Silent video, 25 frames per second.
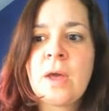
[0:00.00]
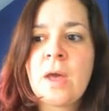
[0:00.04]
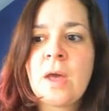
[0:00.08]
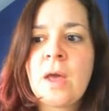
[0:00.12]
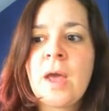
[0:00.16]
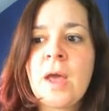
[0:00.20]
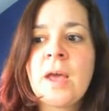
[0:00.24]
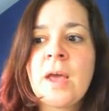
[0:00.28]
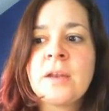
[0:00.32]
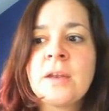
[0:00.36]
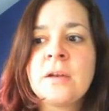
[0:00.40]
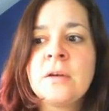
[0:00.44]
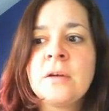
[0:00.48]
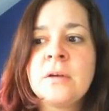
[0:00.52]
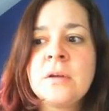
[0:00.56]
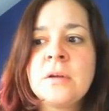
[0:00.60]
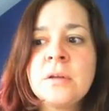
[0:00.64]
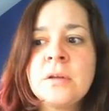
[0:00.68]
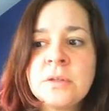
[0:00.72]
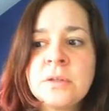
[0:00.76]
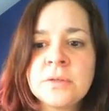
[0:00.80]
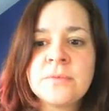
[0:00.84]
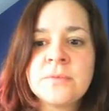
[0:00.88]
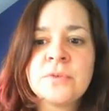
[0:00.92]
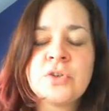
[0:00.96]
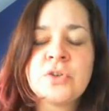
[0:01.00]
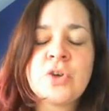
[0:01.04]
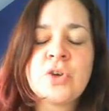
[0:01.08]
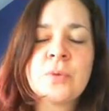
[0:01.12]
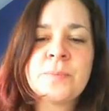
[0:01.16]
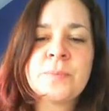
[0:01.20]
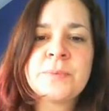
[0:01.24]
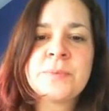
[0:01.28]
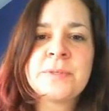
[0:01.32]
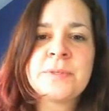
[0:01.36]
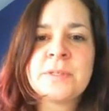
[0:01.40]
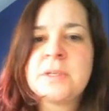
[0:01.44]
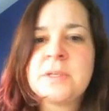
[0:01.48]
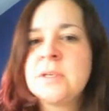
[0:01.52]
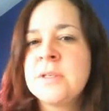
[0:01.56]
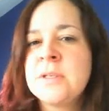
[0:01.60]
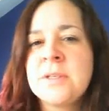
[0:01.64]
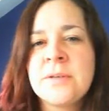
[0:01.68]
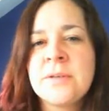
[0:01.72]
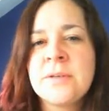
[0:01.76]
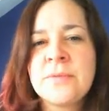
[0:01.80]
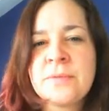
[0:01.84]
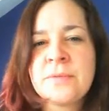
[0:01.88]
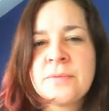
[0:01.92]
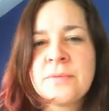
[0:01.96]
had a lot of jobs in
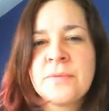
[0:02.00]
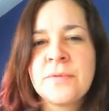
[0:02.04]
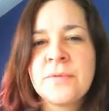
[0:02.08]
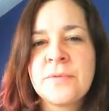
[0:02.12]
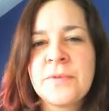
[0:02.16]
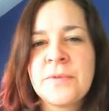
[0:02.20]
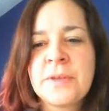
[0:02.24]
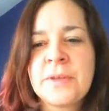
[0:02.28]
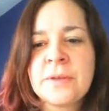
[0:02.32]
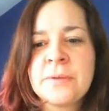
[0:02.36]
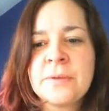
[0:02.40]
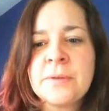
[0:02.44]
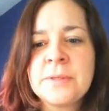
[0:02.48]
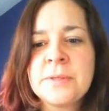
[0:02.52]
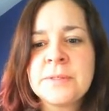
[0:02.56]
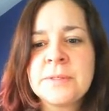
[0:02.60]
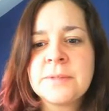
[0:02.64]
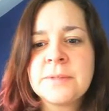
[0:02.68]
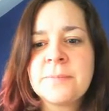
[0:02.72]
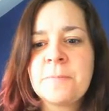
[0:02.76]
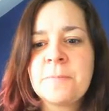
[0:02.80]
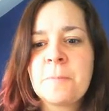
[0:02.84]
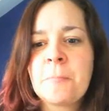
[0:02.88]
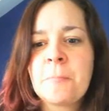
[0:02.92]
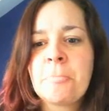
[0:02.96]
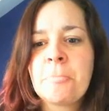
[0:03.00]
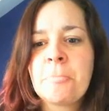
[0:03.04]
different fields.